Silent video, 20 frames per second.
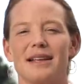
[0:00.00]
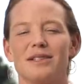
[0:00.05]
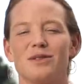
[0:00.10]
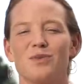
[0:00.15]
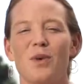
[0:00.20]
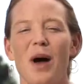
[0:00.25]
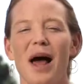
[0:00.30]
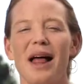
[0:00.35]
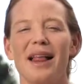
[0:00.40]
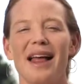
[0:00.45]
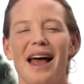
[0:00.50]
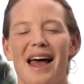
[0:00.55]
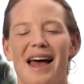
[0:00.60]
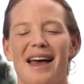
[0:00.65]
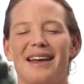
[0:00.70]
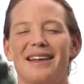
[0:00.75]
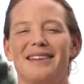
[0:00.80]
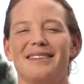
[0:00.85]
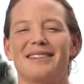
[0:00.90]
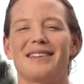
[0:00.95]
as well
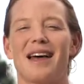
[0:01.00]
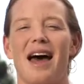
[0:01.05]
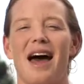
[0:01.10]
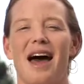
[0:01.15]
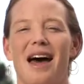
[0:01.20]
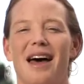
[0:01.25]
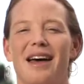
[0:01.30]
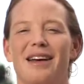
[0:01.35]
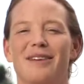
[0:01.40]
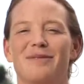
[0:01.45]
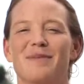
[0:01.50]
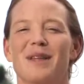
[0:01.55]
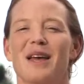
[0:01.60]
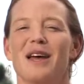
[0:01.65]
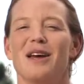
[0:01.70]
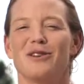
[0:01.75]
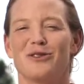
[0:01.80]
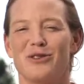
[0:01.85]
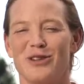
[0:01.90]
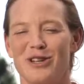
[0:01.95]
as
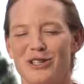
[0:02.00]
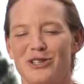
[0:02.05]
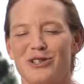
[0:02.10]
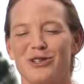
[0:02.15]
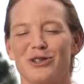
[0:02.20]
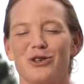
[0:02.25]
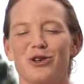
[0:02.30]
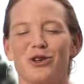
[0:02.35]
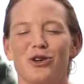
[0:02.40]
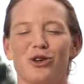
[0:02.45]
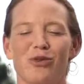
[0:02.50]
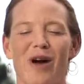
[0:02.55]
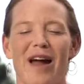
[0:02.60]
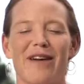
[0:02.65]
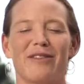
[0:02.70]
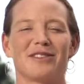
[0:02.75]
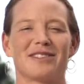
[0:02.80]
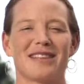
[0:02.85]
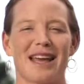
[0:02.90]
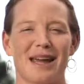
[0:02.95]
traditional Google
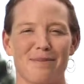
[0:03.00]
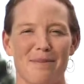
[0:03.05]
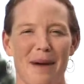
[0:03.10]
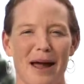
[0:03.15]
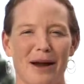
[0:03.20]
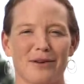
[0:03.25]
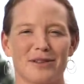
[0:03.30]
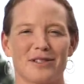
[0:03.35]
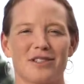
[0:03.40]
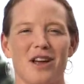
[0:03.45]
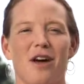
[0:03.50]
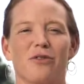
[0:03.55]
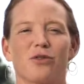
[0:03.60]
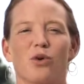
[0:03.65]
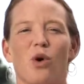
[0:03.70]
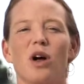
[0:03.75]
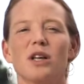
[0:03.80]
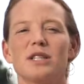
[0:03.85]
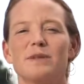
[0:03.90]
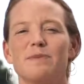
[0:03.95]
rivals like Microsoft.
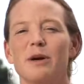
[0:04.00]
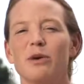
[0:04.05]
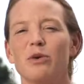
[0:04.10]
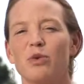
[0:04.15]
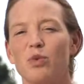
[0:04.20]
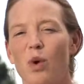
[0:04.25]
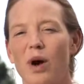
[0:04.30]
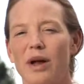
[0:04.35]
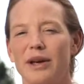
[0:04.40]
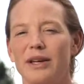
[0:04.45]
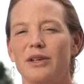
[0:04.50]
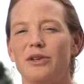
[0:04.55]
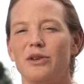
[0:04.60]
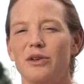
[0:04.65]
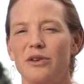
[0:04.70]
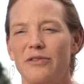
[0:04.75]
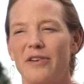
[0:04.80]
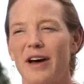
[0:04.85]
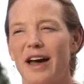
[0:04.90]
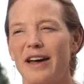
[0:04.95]
We're all speaking with one
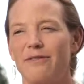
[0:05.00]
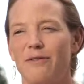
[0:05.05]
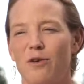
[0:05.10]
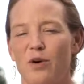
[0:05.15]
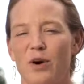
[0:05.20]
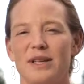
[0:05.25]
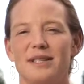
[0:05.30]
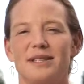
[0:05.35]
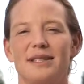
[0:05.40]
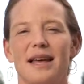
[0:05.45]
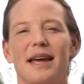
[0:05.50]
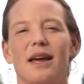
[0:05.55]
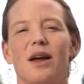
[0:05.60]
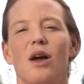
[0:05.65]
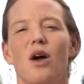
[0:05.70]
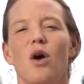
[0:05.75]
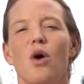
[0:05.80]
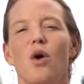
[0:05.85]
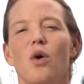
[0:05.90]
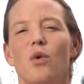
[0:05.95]
unified voice saying,
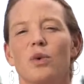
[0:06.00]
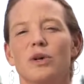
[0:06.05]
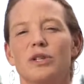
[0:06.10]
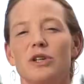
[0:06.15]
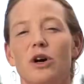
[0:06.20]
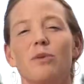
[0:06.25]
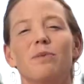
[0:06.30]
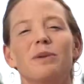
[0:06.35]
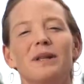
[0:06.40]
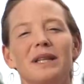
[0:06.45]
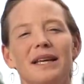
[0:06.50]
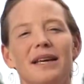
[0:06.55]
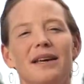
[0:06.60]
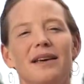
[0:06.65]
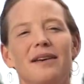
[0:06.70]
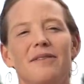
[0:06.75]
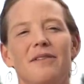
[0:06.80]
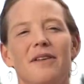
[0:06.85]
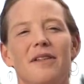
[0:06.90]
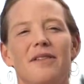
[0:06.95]
we don't
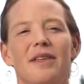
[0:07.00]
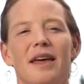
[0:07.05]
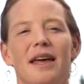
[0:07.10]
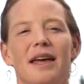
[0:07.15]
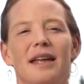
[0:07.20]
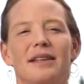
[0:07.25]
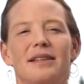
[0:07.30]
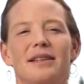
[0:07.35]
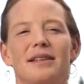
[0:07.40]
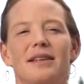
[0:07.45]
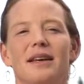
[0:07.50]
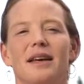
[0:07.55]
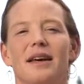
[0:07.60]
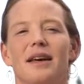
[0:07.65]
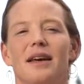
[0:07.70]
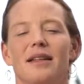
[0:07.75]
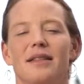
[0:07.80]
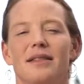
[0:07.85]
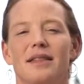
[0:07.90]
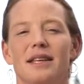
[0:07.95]
believe that
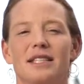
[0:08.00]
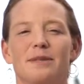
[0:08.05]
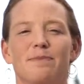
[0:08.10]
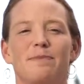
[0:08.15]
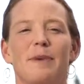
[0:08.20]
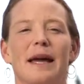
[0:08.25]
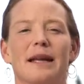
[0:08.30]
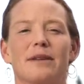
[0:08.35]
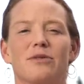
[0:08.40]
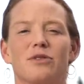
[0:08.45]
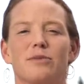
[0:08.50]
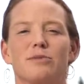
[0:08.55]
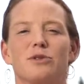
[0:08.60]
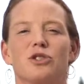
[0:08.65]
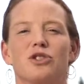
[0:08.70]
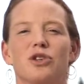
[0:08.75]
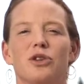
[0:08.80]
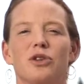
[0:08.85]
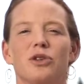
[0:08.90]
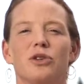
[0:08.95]
this spectrum
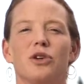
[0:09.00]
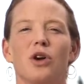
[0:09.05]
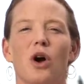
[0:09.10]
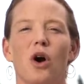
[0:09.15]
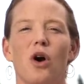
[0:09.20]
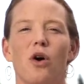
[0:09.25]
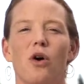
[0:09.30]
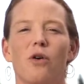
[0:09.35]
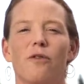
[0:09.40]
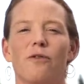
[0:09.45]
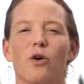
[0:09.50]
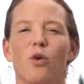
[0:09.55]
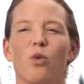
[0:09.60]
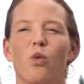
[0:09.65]
should go